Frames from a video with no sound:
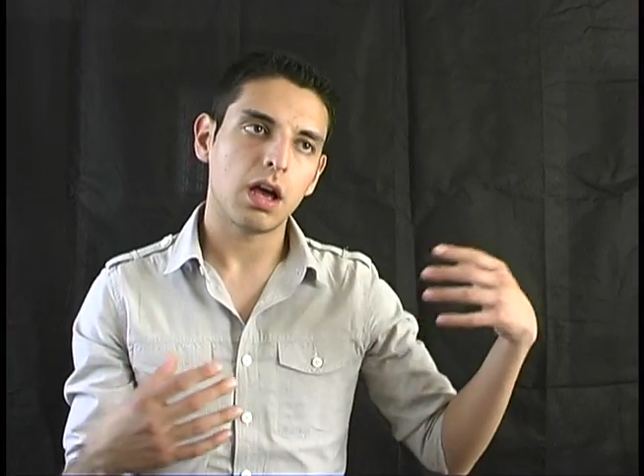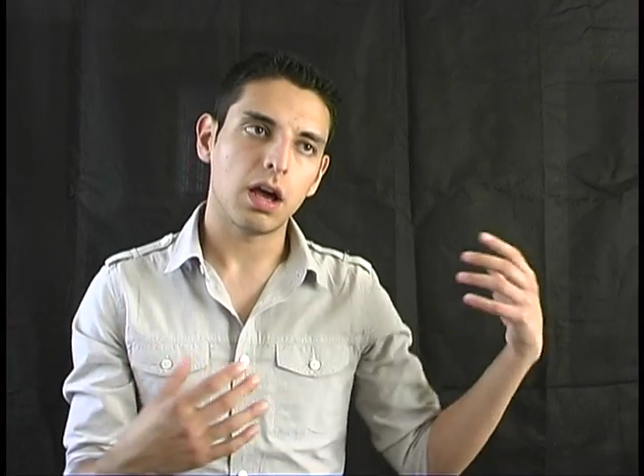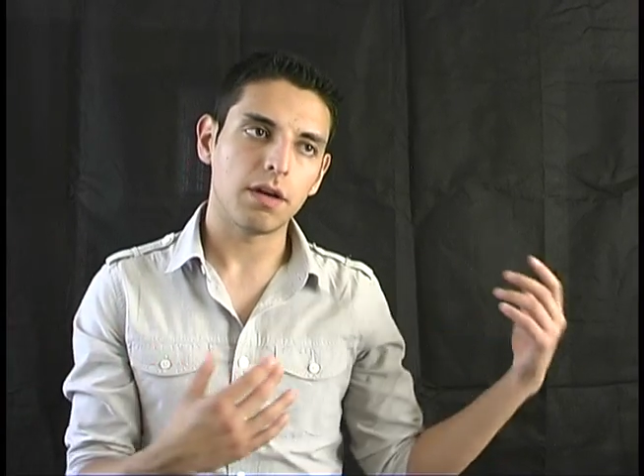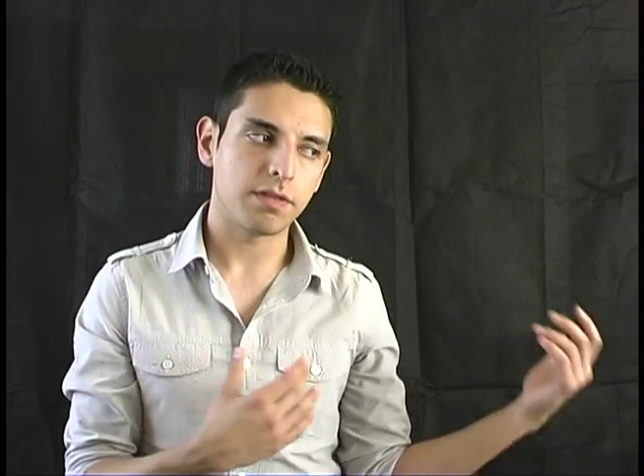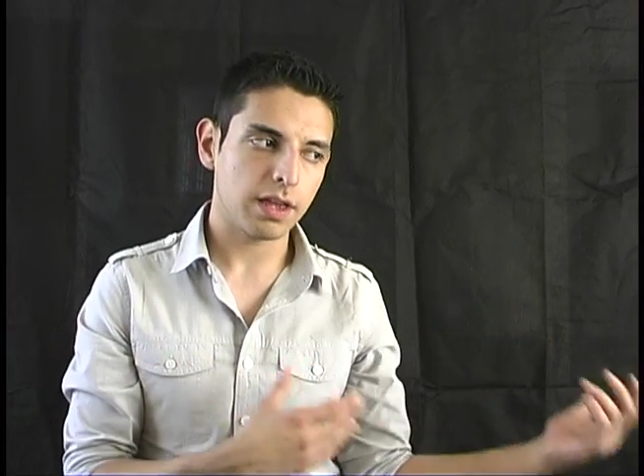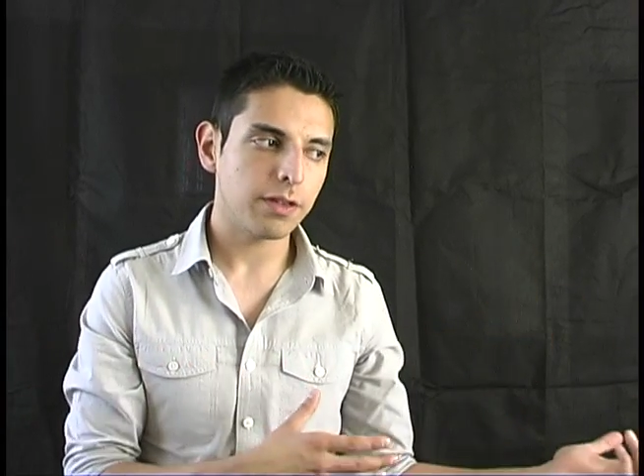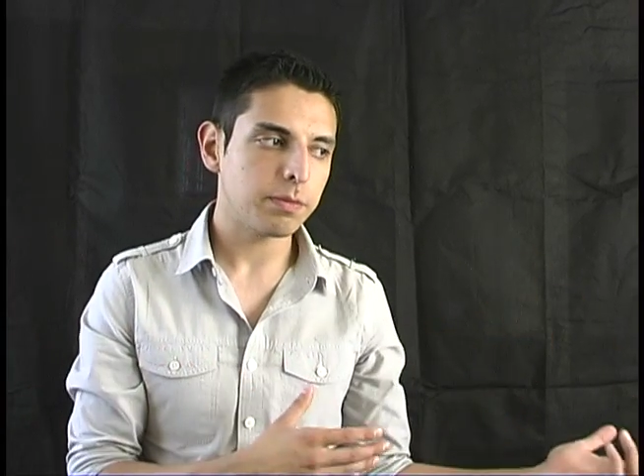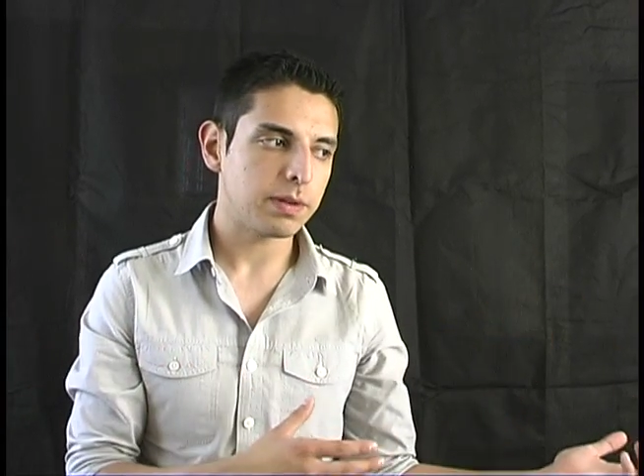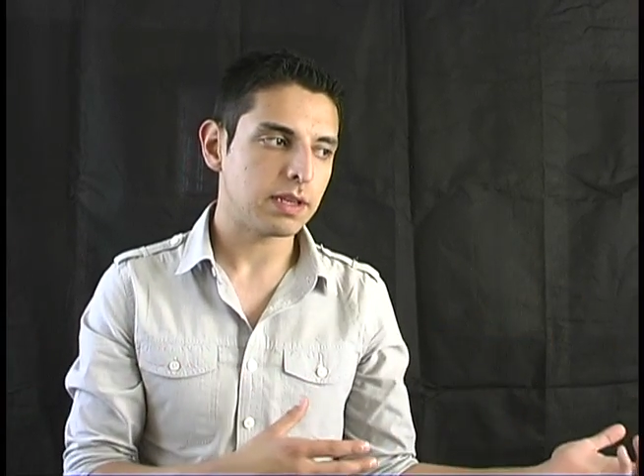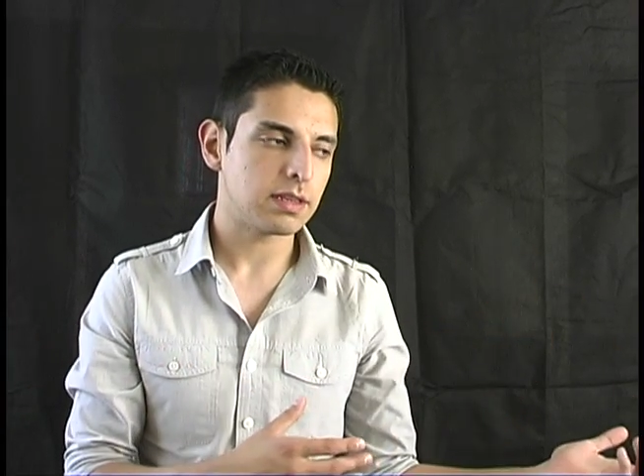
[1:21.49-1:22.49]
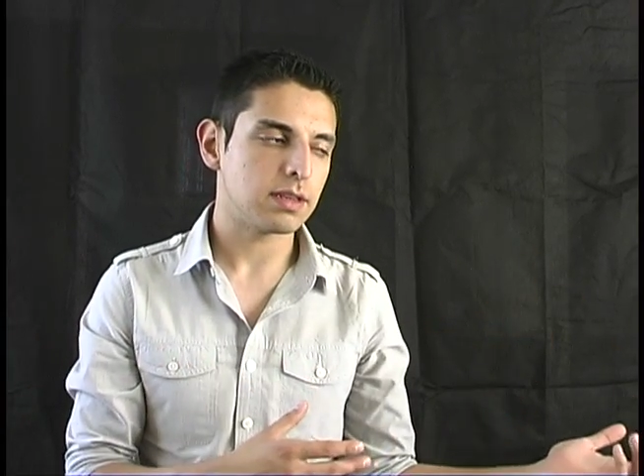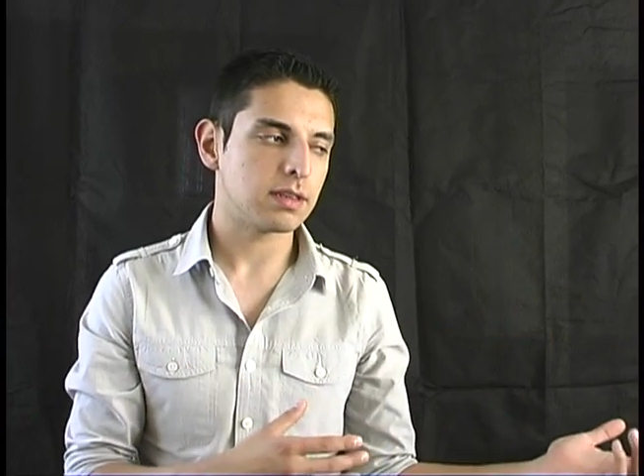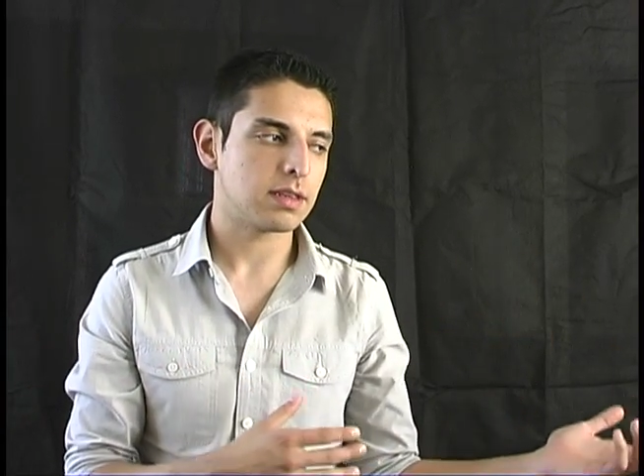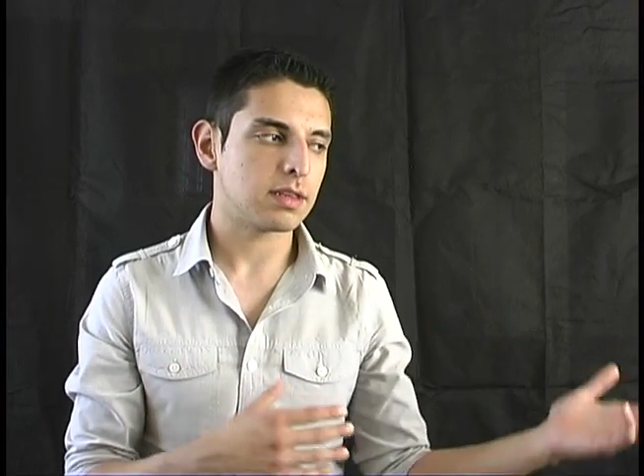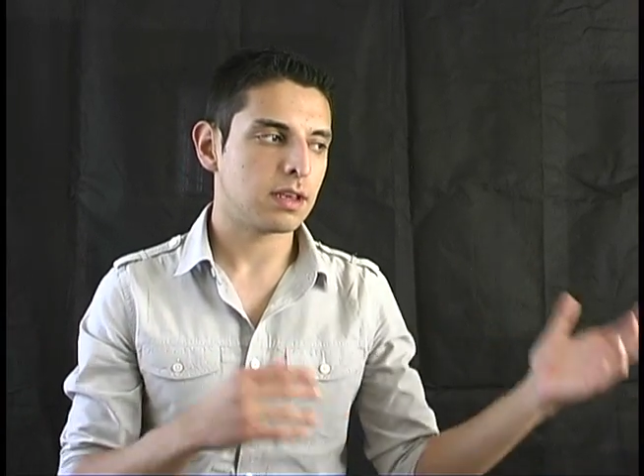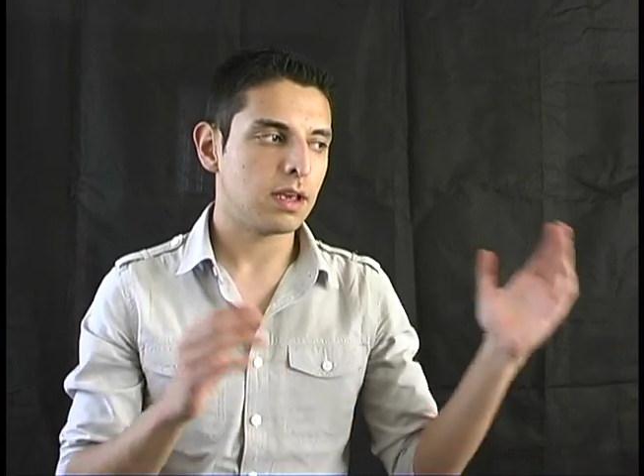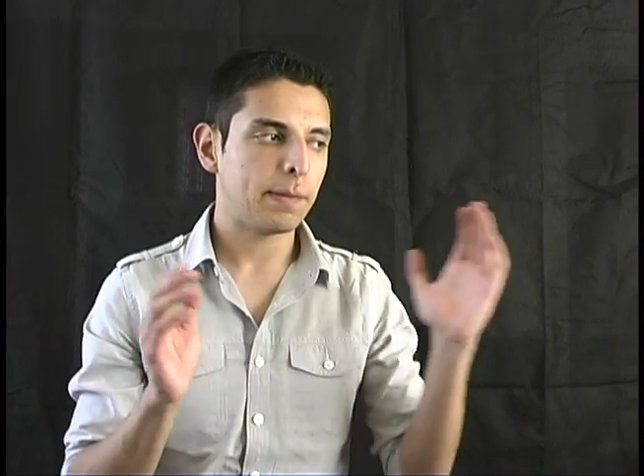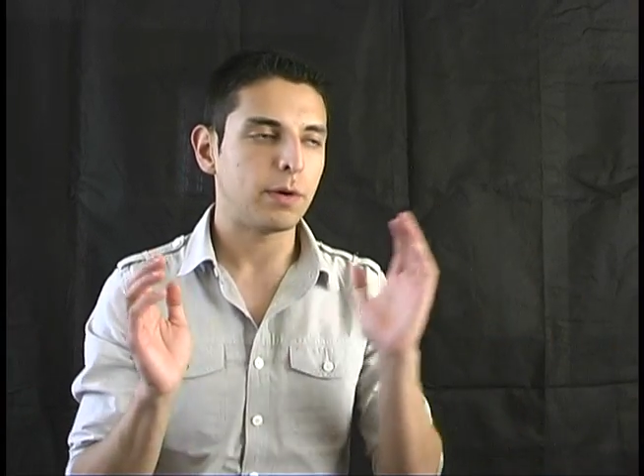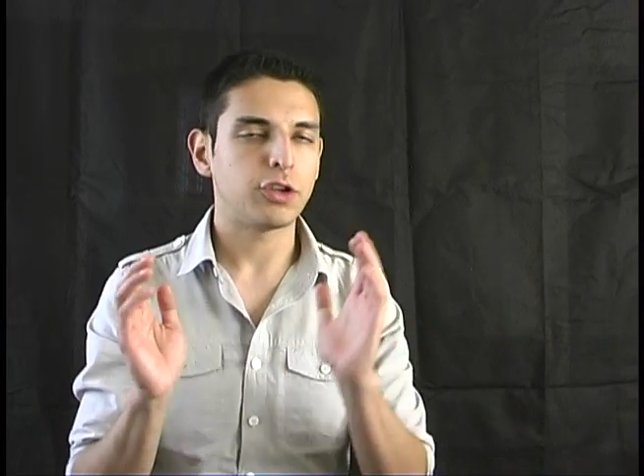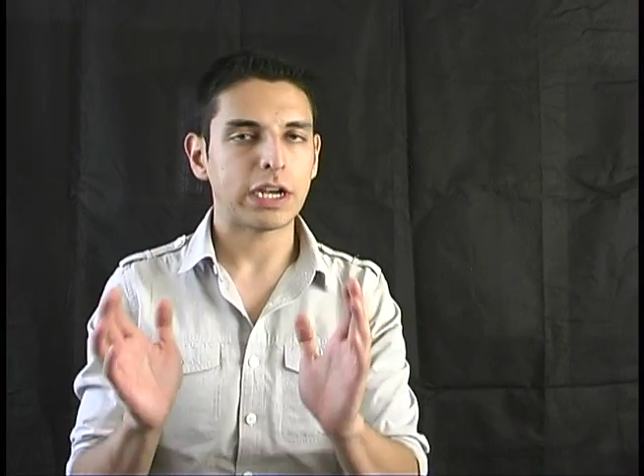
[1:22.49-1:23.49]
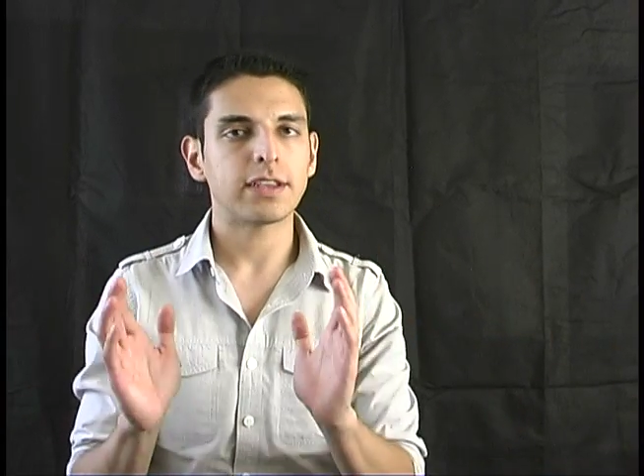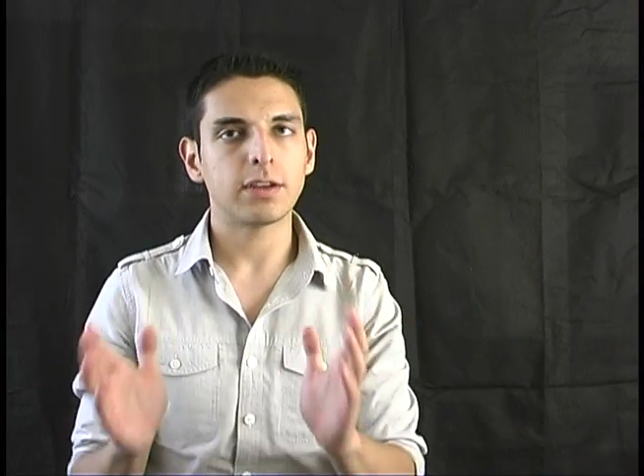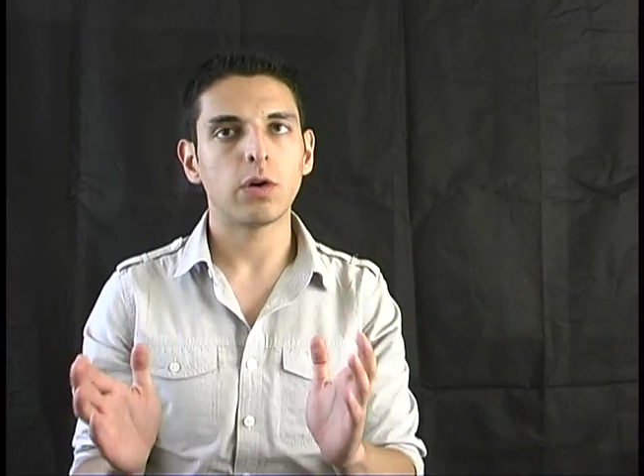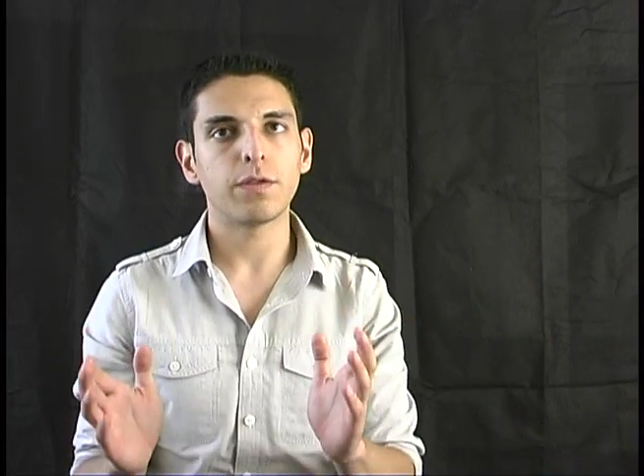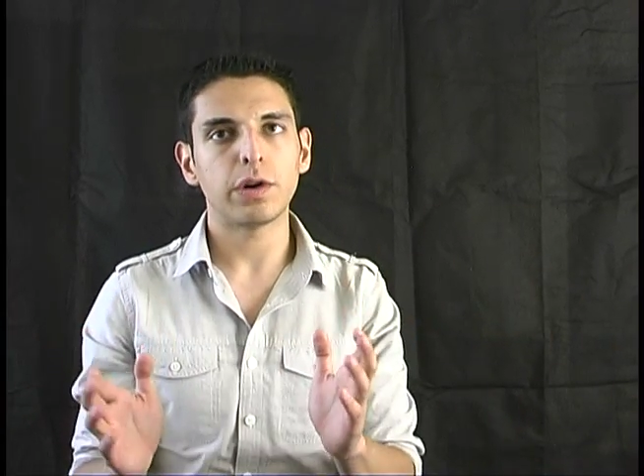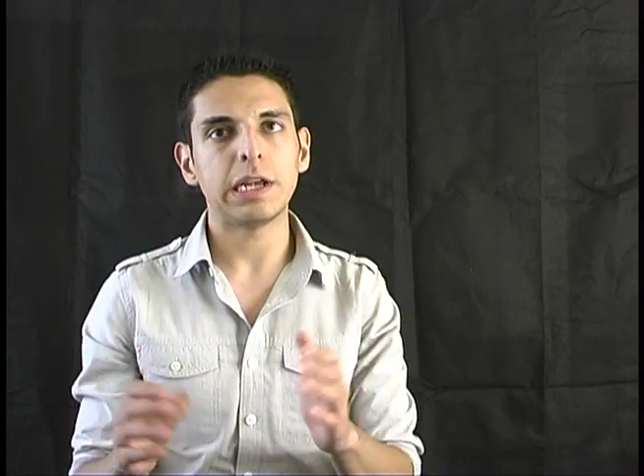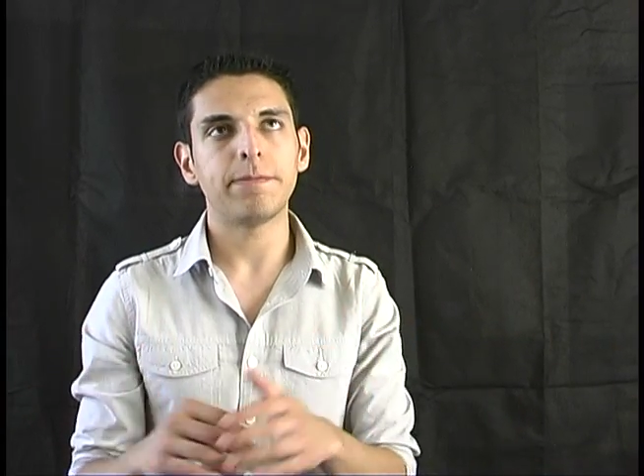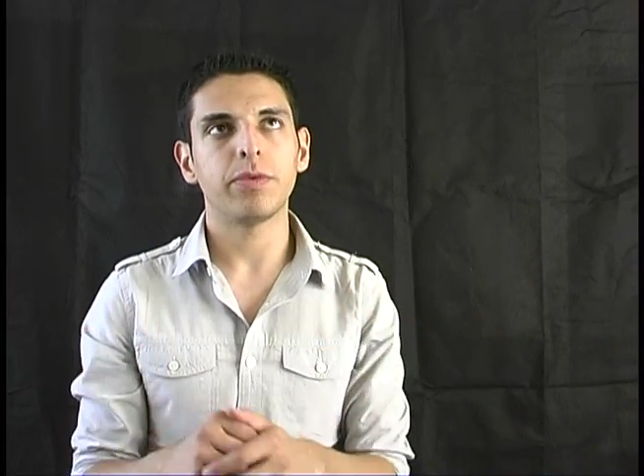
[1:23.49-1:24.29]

of the other pieces projected over it.